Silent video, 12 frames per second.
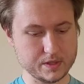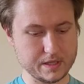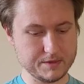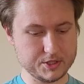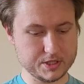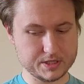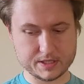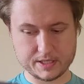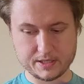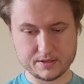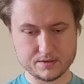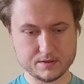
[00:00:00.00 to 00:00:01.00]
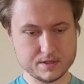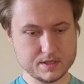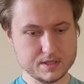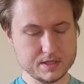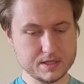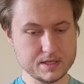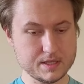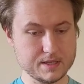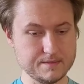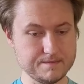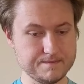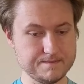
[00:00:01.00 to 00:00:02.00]
images in here.
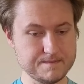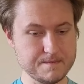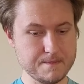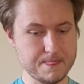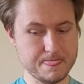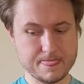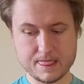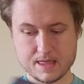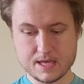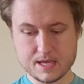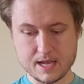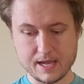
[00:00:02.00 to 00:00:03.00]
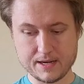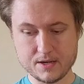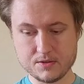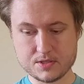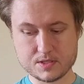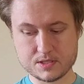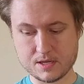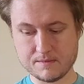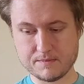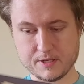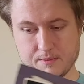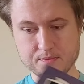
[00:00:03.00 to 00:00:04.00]
I know
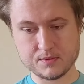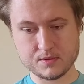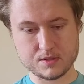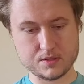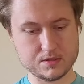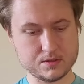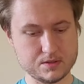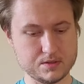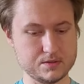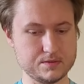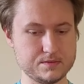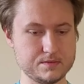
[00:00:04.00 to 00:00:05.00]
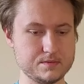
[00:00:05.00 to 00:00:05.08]
some people are,